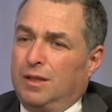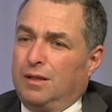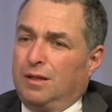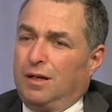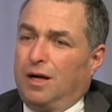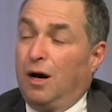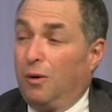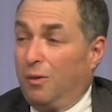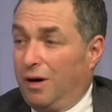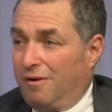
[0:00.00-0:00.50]

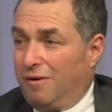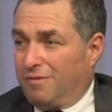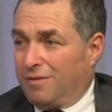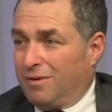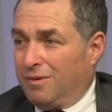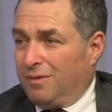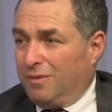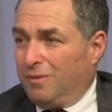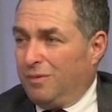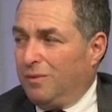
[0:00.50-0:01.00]

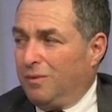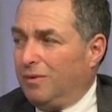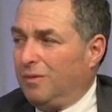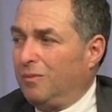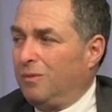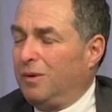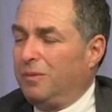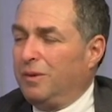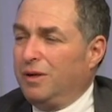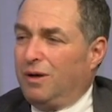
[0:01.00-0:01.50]
However,
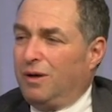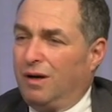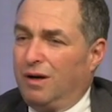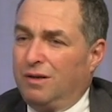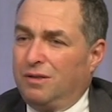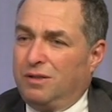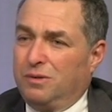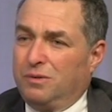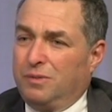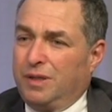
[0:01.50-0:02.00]
what we are
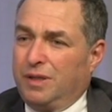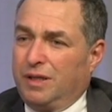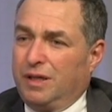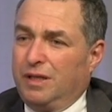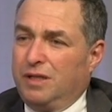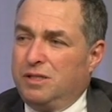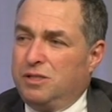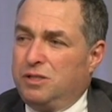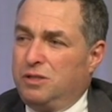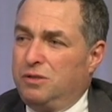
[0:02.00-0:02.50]
doing
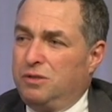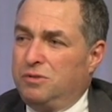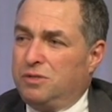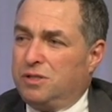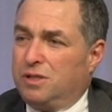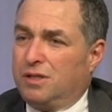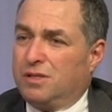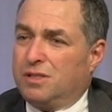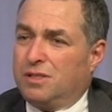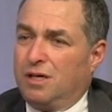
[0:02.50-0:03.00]
is
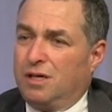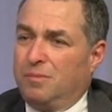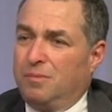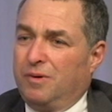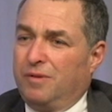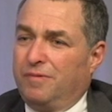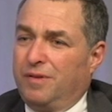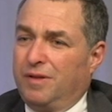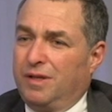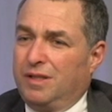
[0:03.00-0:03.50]
using some
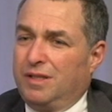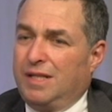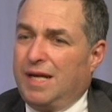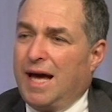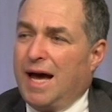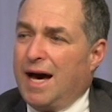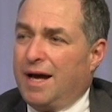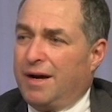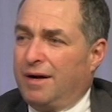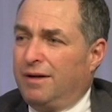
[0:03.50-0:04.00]
of the
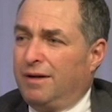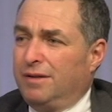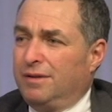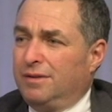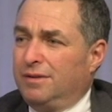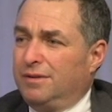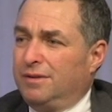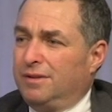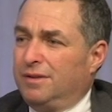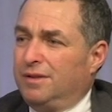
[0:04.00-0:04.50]
data
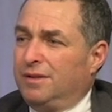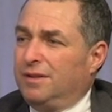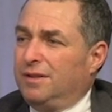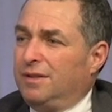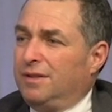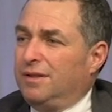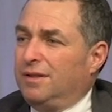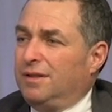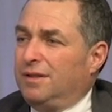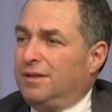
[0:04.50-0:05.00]

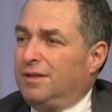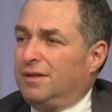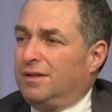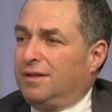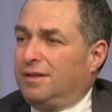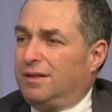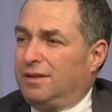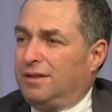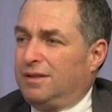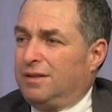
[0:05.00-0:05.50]

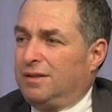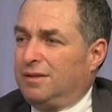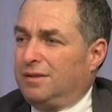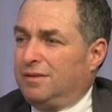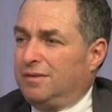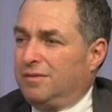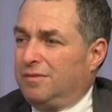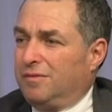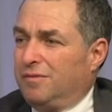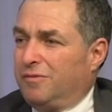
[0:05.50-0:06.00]

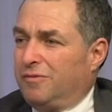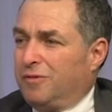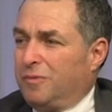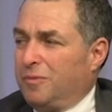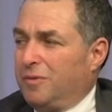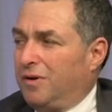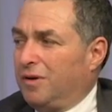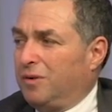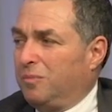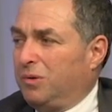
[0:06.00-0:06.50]
from
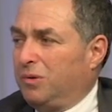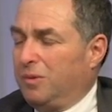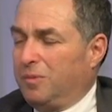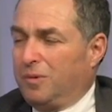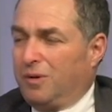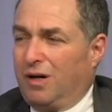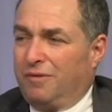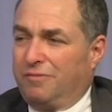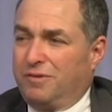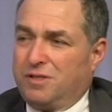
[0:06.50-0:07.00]
the
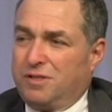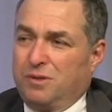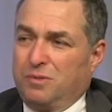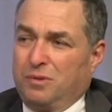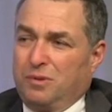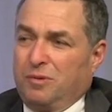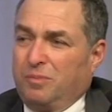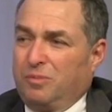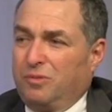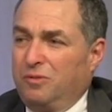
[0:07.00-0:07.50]
unemployment office in
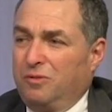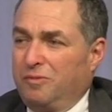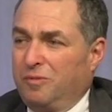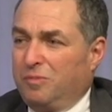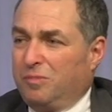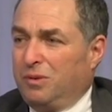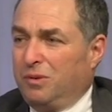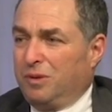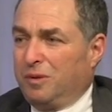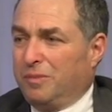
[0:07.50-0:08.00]
order to prove
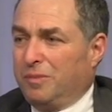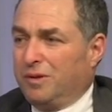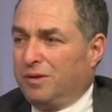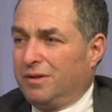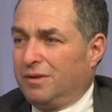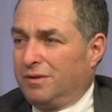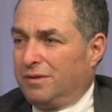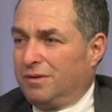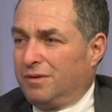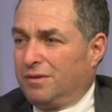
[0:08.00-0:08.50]
employment.
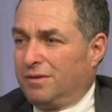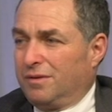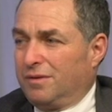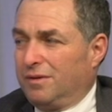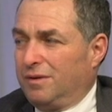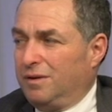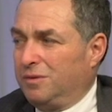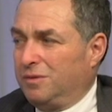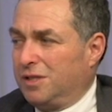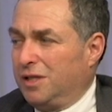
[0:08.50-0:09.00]

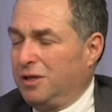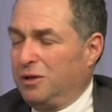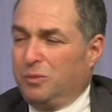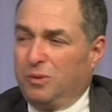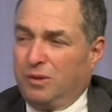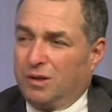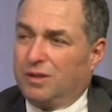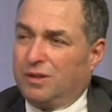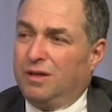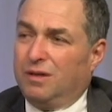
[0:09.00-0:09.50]
You say you
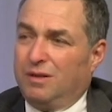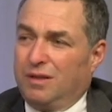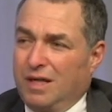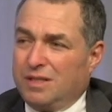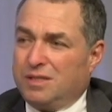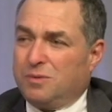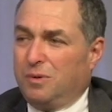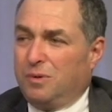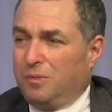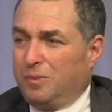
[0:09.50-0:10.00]
work there,
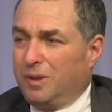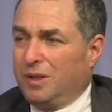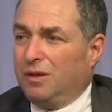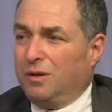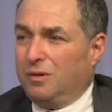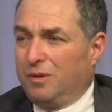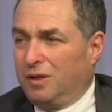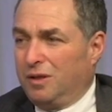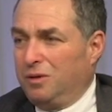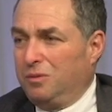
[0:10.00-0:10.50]
that's where we
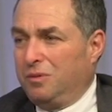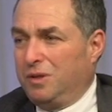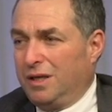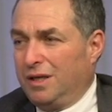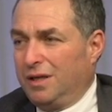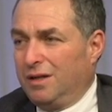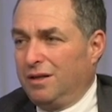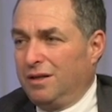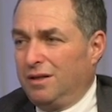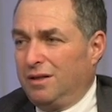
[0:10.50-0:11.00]
know that you
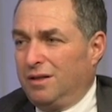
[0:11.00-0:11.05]
did.